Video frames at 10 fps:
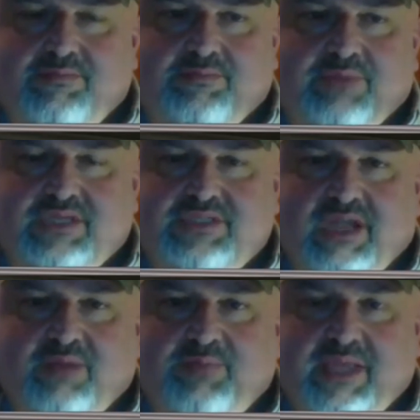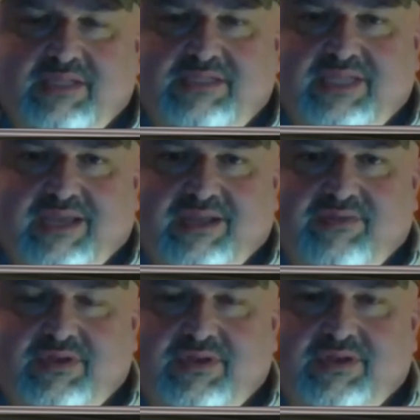buckshot pellets out of
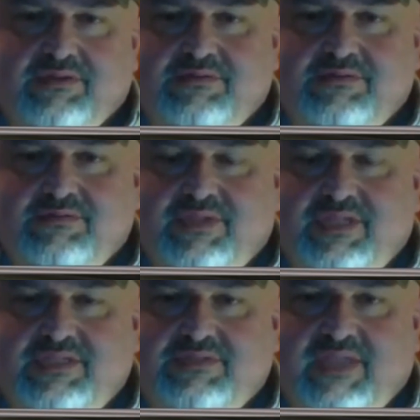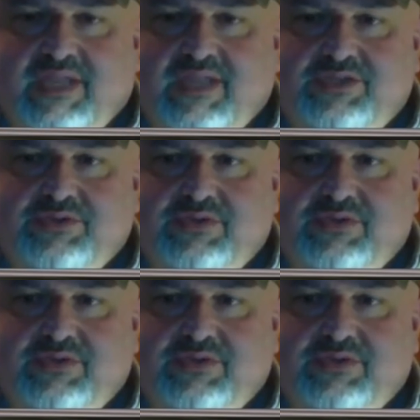it and things of that nature.